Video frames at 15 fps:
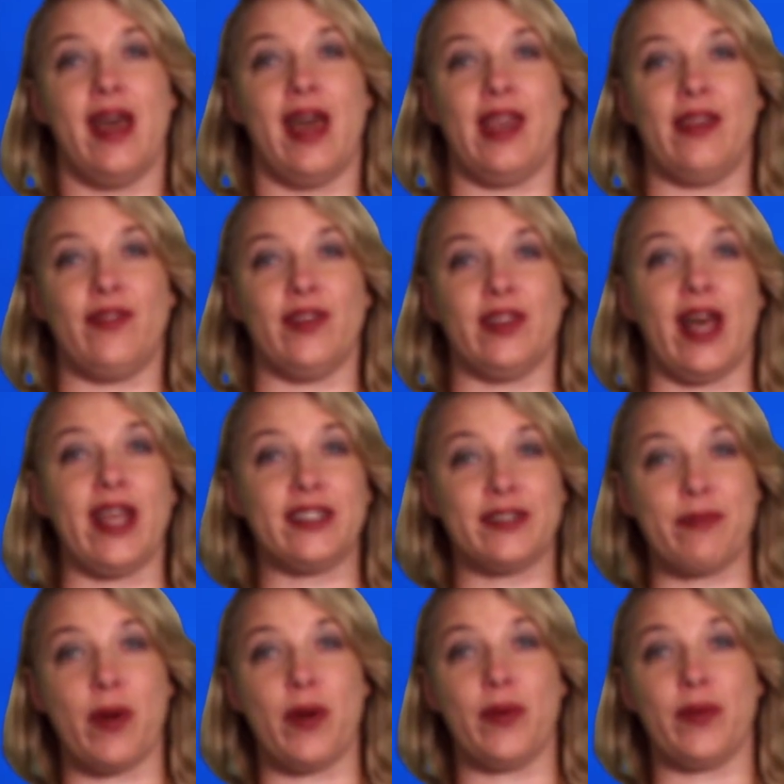And if you'd like
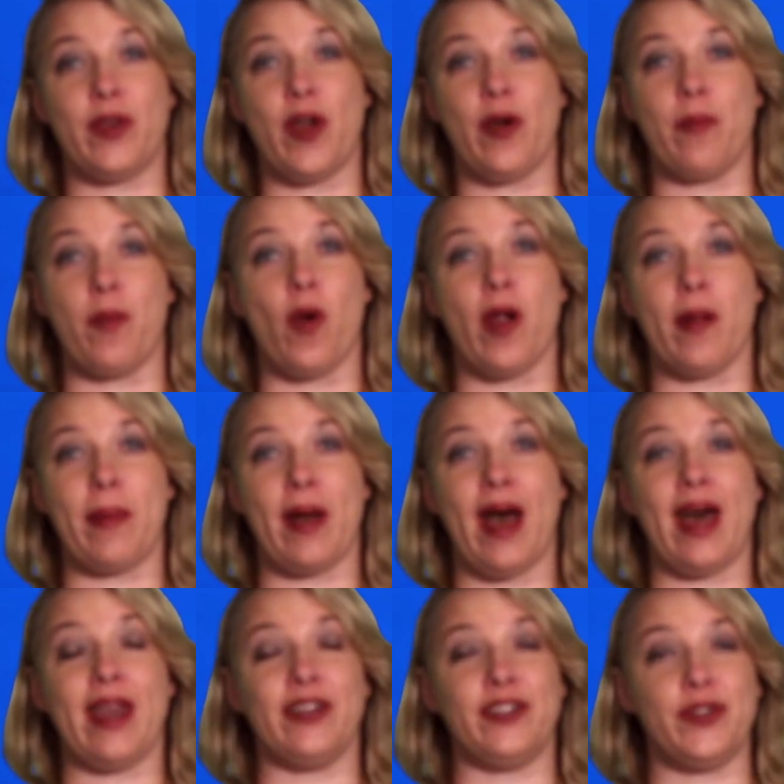to know more about
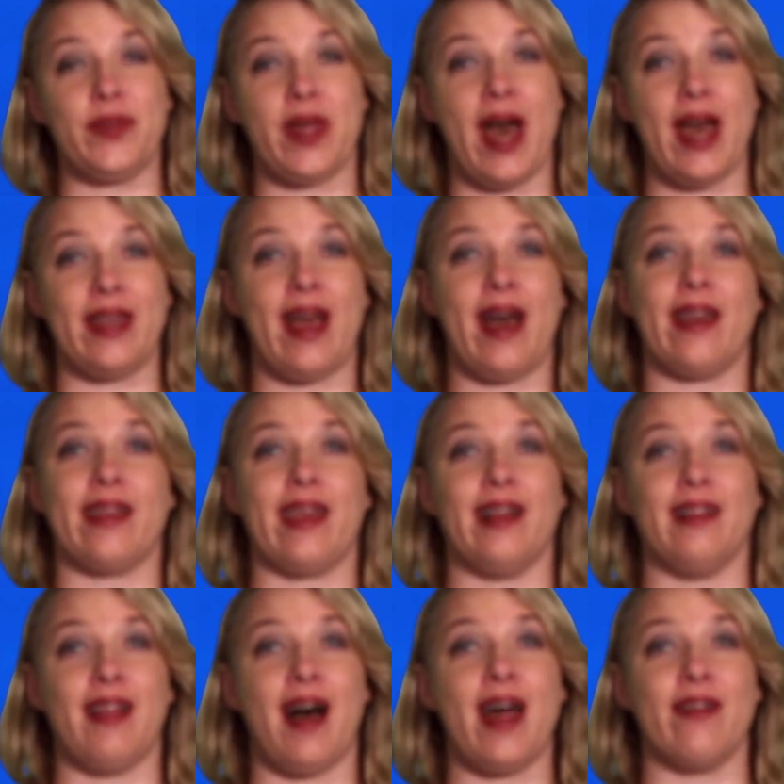how to do that and how to get
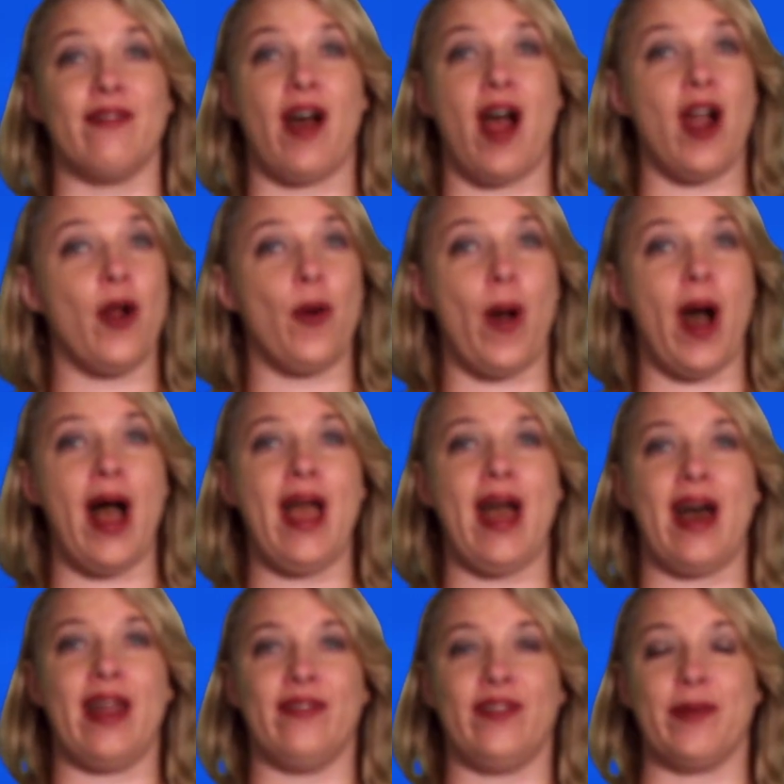a lot of ROI
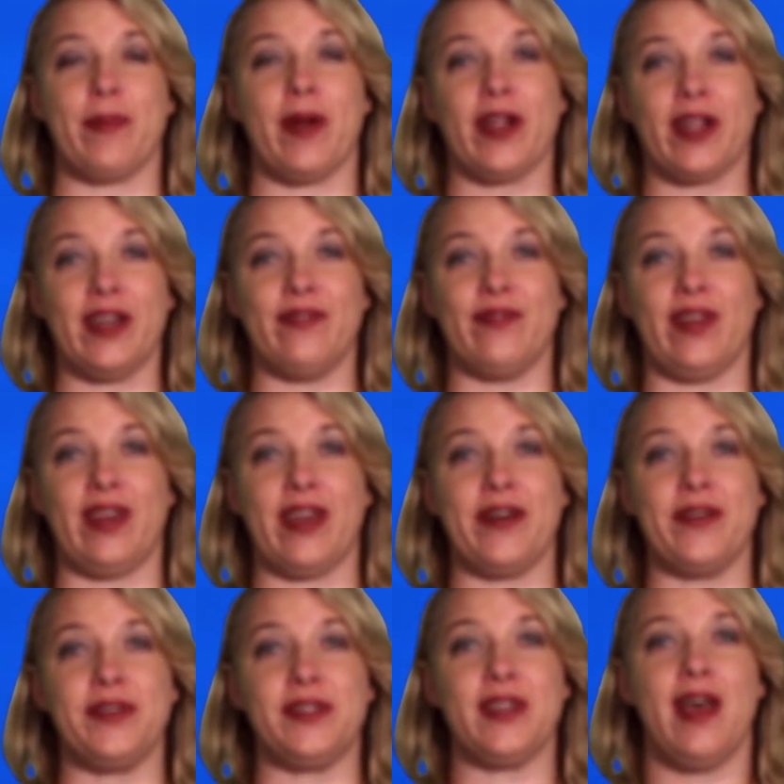out of your marketing
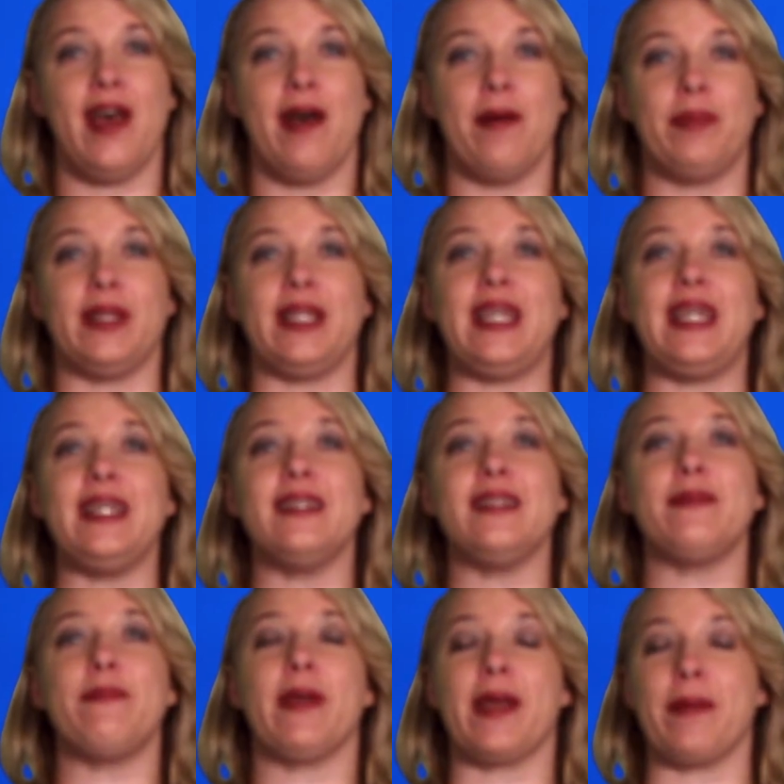videos,
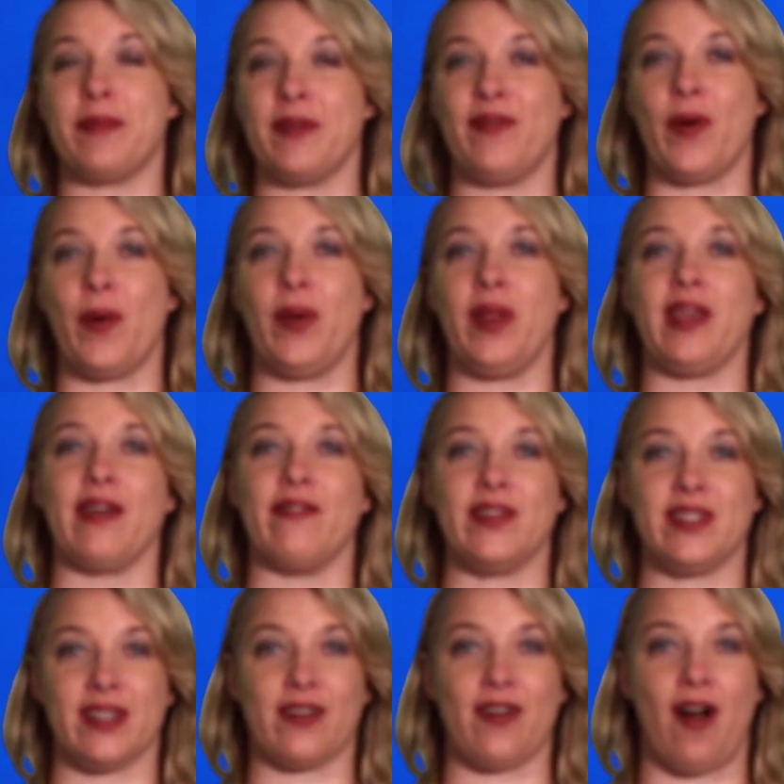please pick up the phone and give
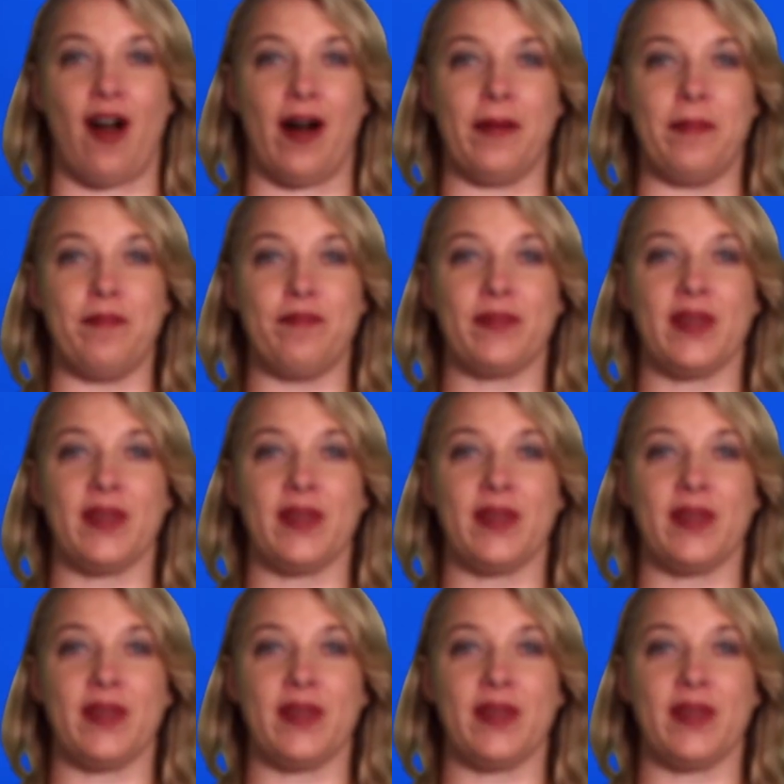us a call.